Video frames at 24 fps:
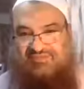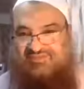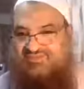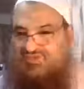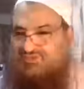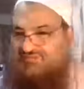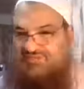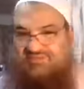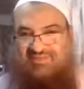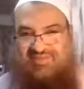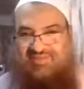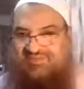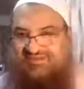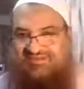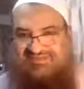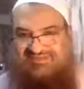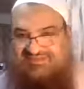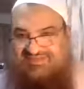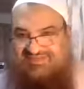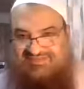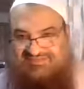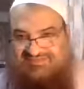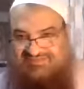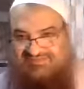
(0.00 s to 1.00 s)
So I'm not going to
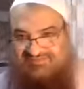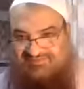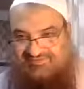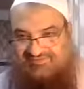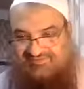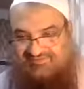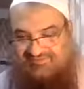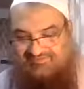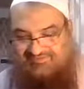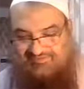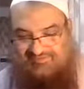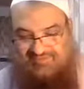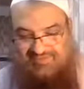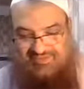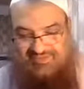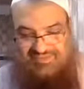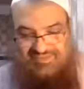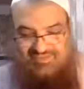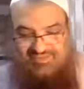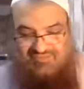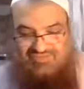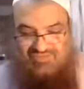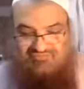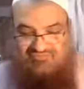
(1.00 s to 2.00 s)
sit.
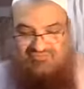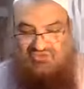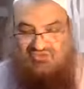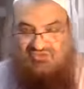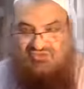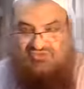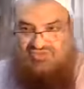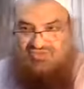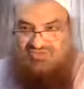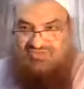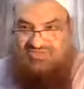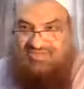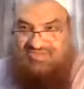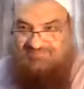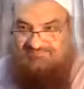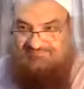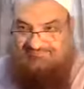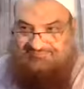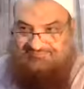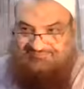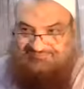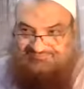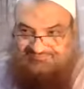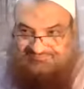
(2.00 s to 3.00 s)
So if you stood
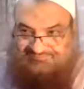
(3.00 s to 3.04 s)
up,